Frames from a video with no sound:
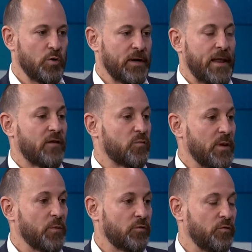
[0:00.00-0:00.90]
connects
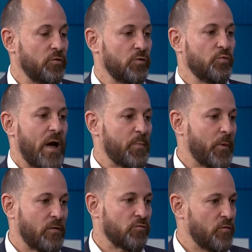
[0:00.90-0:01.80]
people to
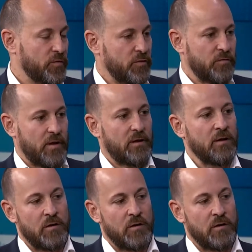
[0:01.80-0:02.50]
wraparound services that